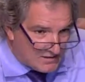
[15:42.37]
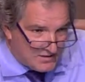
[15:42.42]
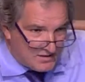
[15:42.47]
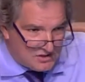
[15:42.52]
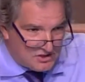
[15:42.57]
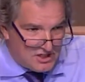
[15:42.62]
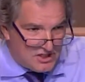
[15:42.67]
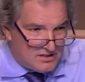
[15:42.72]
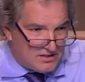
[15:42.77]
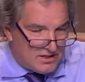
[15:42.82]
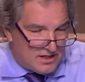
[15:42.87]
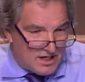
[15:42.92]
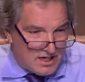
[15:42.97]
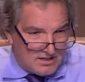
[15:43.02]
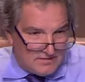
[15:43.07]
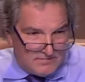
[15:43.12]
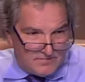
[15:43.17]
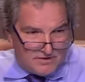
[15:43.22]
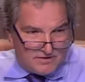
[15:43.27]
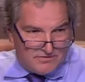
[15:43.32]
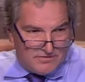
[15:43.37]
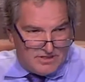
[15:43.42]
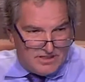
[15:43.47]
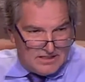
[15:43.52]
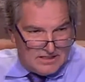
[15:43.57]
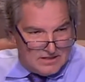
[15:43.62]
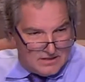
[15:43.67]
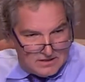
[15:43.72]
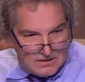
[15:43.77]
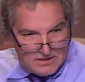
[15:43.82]
to agenda item
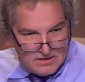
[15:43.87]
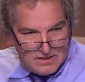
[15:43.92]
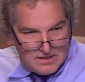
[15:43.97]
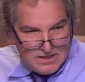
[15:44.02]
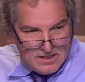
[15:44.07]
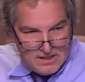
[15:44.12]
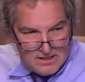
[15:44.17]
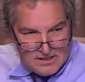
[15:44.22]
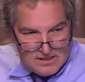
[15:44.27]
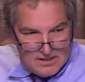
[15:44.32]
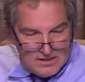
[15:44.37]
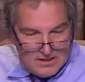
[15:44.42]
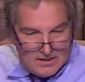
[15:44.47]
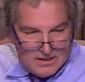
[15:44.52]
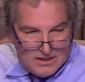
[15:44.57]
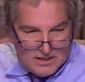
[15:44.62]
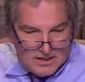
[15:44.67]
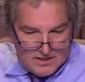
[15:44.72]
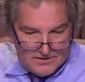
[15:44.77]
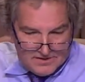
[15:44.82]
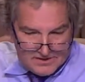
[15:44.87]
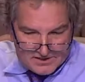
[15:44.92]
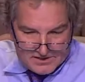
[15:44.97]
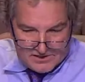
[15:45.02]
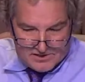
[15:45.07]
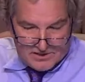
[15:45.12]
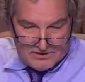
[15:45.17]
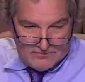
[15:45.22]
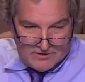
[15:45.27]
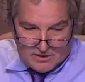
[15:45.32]
3. This
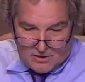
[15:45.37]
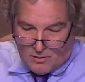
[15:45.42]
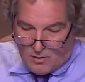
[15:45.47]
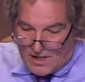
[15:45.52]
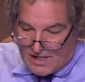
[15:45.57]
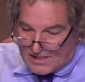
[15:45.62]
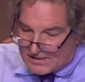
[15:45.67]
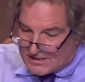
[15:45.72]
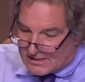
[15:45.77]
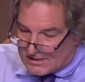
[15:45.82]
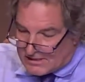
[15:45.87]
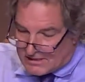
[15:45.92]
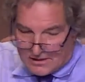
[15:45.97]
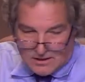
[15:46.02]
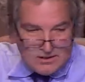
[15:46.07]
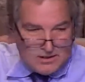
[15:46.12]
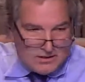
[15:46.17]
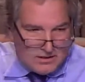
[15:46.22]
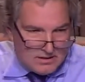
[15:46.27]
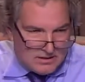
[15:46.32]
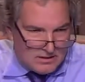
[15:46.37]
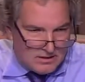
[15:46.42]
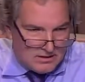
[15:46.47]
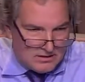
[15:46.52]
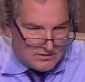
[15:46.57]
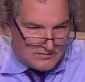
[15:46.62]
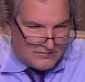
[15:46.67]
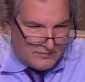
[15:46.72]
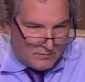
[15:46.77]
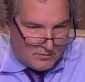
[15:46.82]
is a request
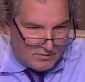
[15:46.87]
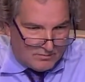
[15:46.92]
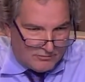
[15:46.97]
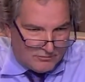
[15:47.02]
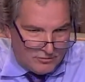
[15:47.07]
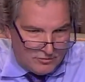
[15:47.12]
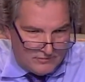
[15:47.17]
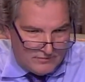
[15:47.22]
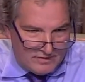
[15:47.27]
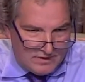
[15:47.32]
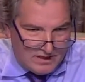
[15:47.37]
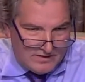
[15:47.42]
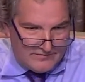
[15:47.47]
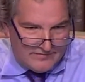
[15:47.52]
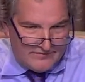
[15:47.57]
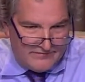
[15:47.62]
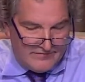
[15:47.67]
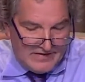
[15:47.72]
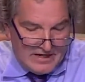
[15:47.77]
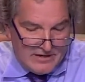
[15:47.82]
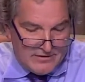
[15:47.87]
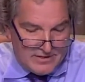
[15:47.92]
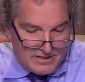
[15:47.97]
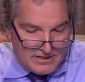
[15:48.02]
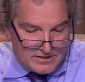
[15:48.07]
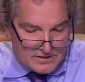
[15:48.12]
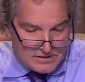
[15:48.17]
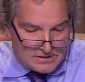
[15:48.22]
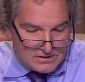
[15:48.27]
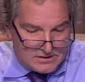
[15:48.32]
for approval of a
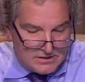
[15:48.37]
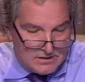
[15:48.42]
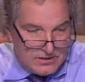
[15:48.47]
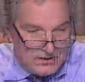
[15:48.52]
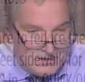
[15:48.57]
variance